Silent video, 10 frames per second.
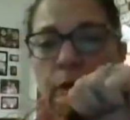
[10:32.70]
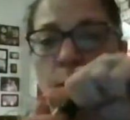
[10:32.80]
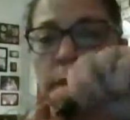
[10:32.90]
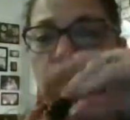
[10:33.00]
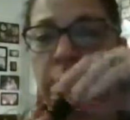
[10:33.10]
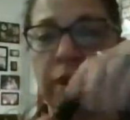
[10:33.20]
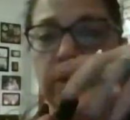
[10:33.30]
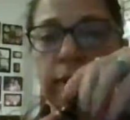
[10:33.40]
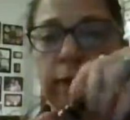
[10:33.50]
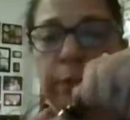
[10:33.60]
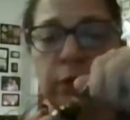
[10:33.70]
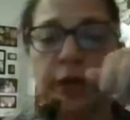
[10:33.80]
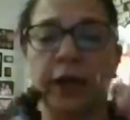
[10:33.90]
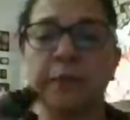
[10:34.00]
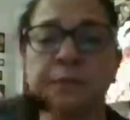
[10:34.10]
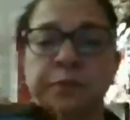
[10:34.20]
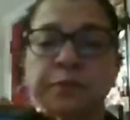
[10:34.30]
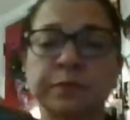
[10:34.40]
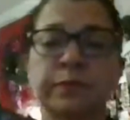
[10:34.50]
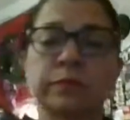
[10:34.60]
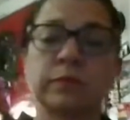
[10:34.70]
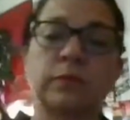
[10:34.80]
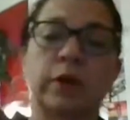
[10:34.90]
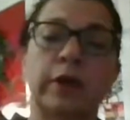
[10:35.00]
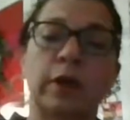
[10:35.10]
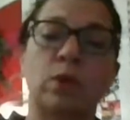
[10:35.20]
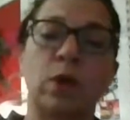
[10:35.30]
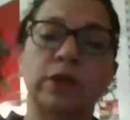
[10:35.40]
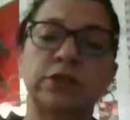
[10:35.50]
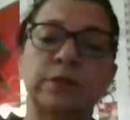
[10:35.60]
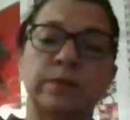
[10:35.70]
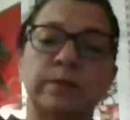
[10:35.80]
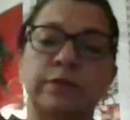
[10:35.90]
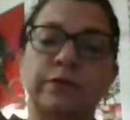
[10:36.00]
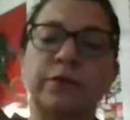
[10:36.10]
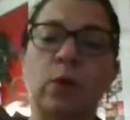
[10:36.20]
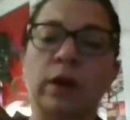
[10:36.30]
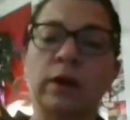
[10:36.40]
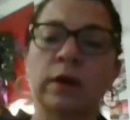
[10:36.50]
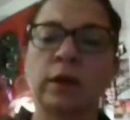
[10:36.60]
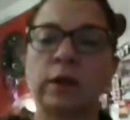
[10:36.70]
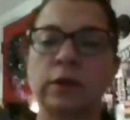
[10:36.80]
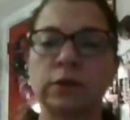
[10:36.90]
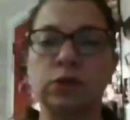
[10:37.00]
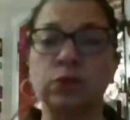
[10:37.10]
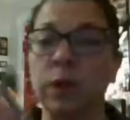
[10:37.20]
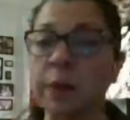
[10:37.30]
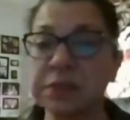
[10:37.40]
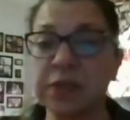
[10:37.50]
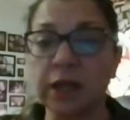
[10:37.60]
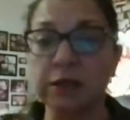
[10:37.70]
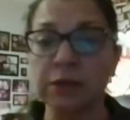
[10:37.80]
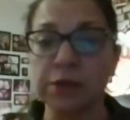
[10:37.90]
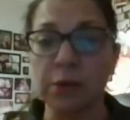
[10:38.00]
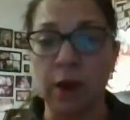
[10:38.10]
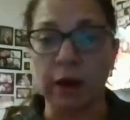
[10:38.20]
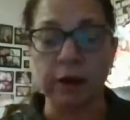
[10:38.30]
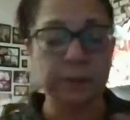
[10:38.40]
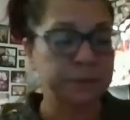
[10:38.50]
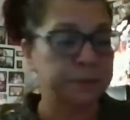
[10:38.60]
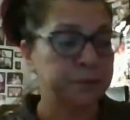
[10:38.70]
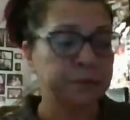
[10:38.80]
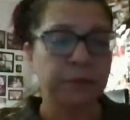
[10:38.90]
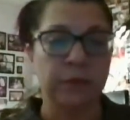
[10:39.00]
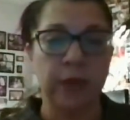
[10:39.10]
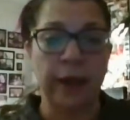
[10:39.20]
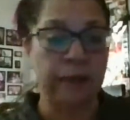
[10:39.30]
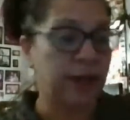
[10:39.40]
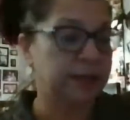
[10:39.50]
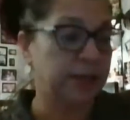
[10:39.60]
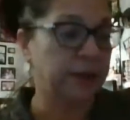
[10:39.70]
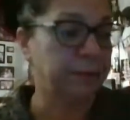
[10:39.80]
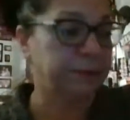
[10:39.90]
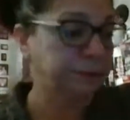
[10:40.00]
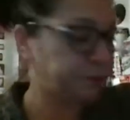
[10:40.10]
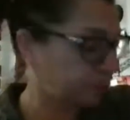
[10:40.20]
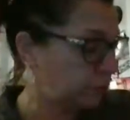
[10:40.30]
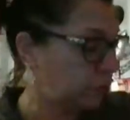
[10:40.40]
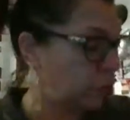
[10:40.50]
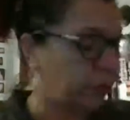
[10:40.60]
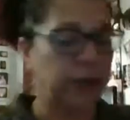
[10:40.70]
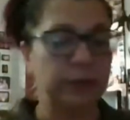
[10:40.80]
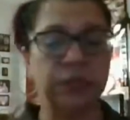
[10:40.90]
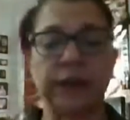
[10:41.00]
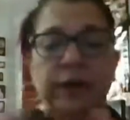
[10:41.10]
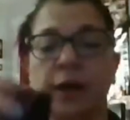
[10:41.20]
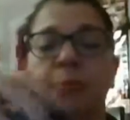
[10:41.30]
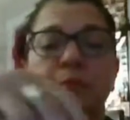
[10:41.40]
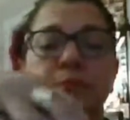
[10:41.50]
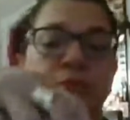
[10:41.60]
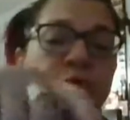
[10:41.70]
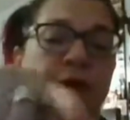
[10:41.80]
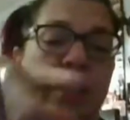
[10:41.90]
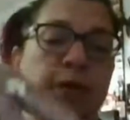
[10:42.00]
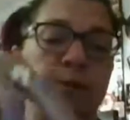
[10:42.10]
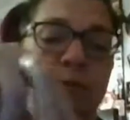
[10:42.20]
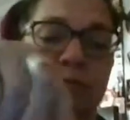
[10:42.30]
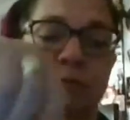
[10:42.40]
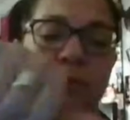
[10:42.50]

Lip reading: oil bottle and putting, 1 to 4 drops into your water, and that's it. You can shake it up, you can